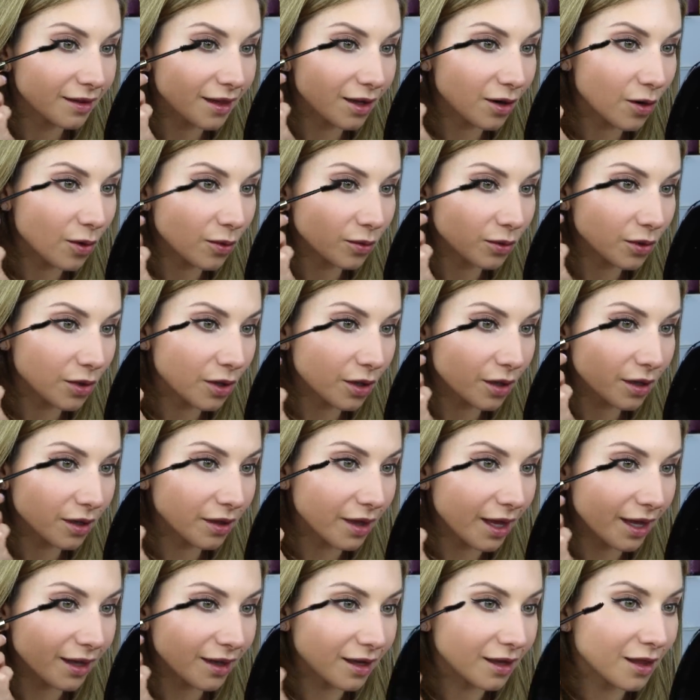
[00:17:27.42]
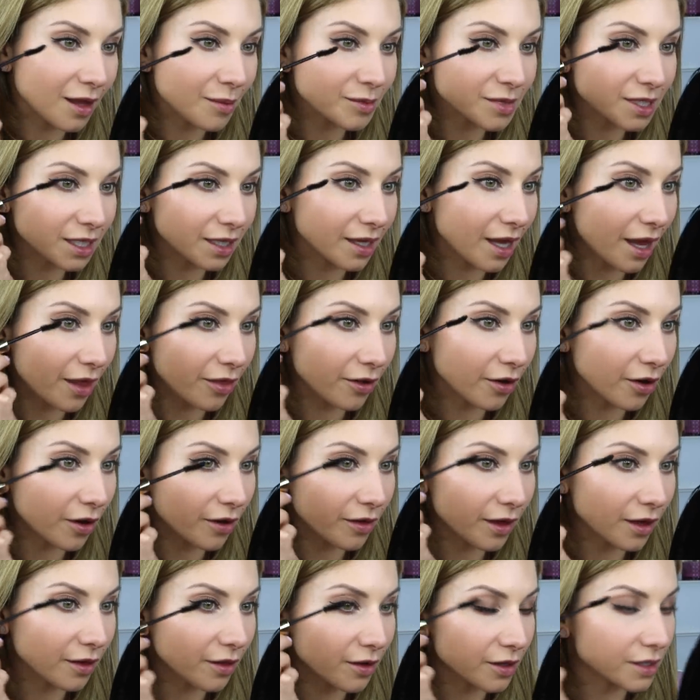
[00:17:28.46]
they don't look like clumped
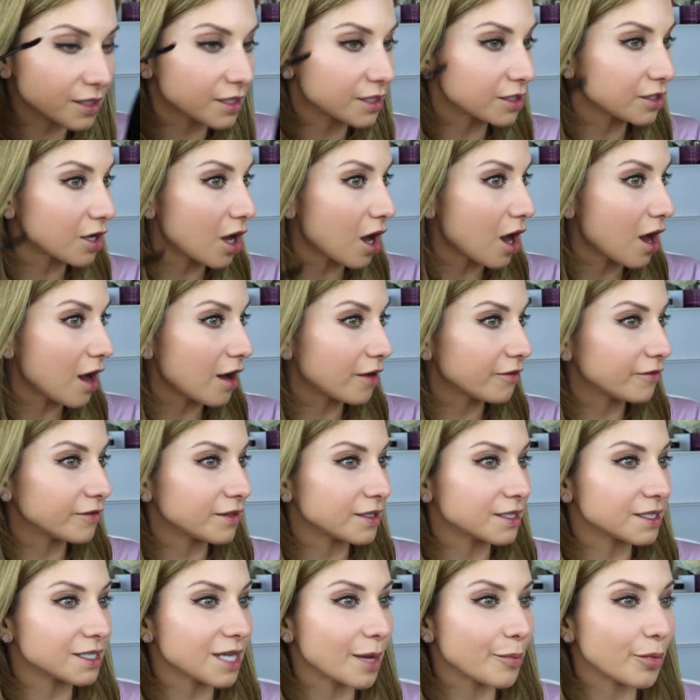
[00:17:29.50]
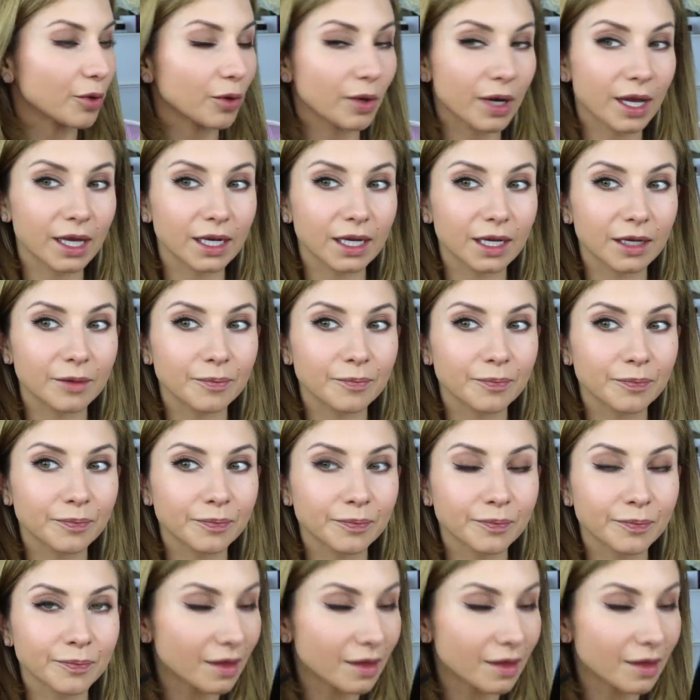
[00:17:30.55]
together, they look soft and separated.